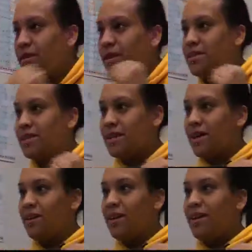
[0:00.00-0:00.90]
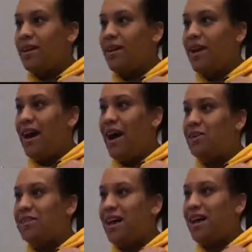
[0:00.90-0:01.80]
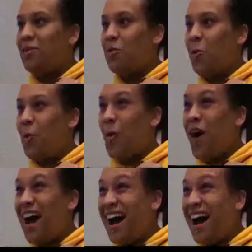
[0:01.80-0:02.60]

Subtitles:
And sat down again. I was like, what?